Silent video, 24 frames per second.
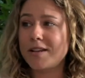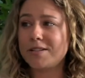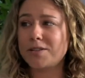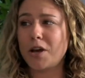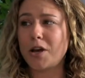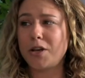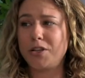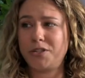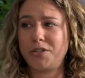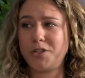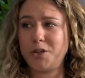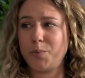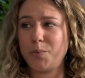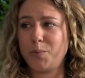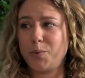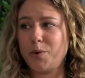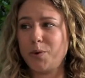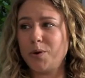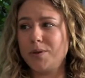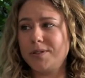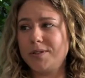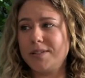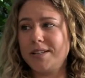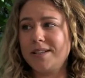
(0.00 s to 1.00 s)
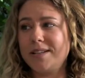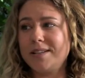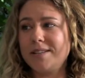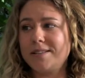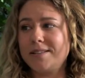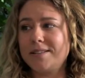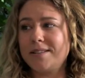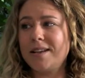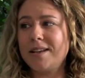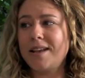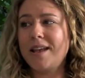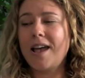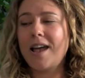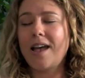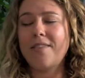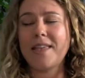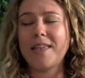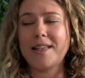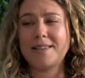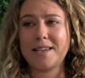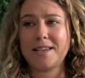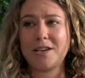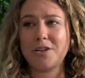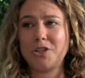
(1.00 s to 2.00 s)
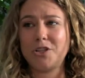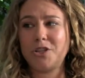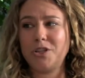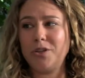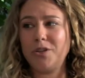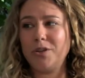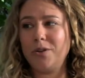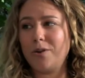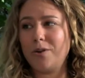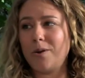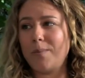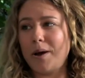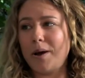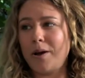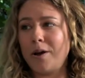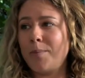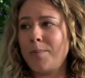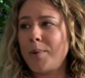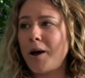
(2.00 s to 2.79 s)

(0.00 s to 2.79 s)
has osteoporosis, and that's how she knew about